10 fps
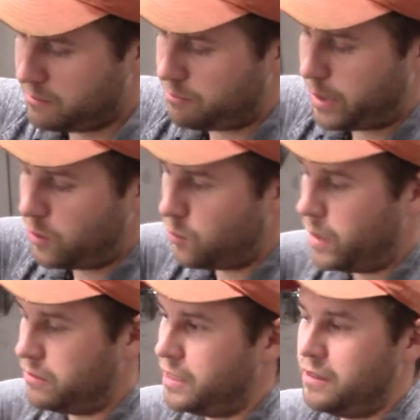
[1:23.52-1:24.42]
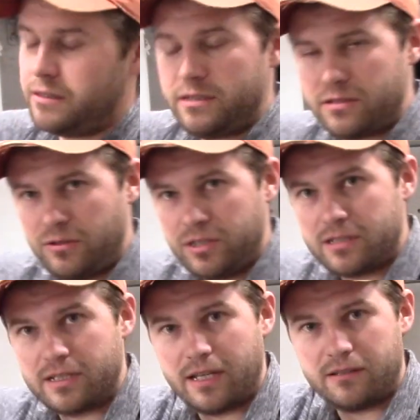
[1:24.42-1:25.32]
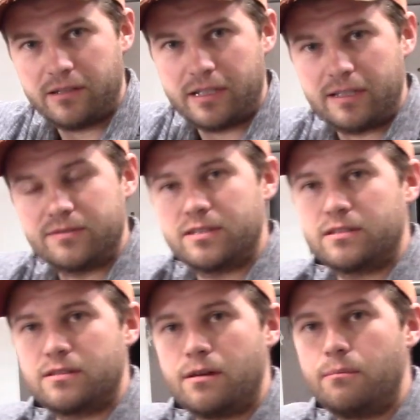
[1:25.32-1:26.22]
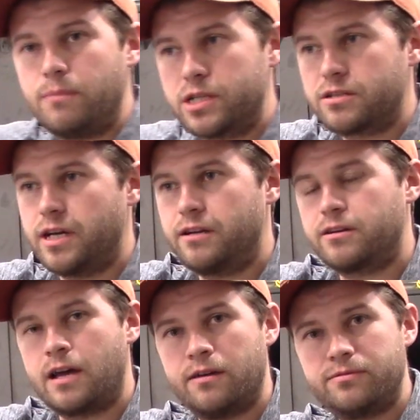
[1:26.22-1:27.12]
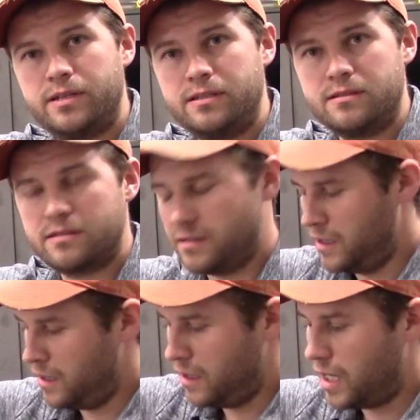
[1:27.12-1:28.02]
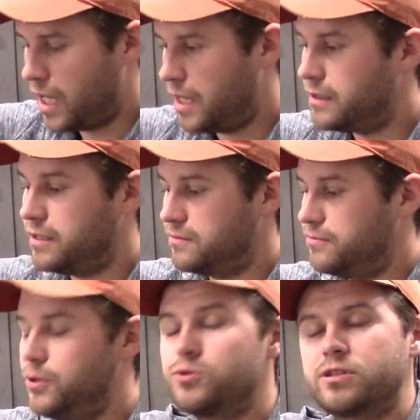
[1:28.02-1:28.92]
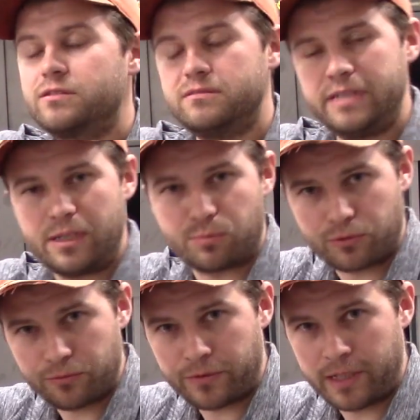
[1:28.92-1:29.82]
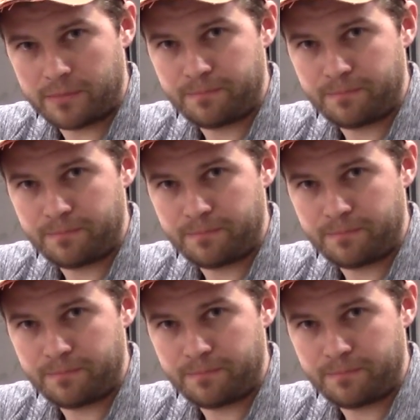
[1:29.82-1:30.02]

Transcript: By welding these units together, it gives us much higher confidence in future leak proofing.